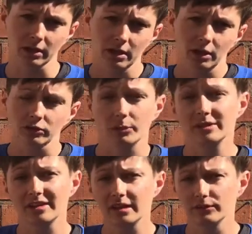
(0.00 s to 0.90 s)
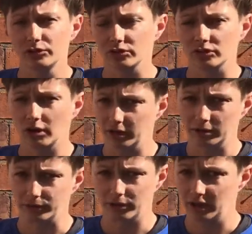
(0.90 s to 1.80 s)
So instead of just kind of
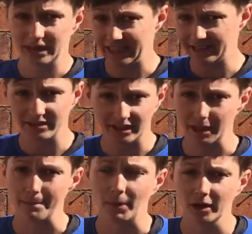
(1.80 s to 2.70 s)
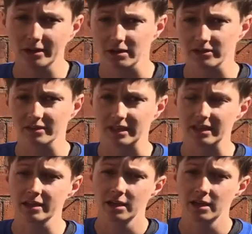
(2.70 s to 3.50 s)
eating it mindlessly,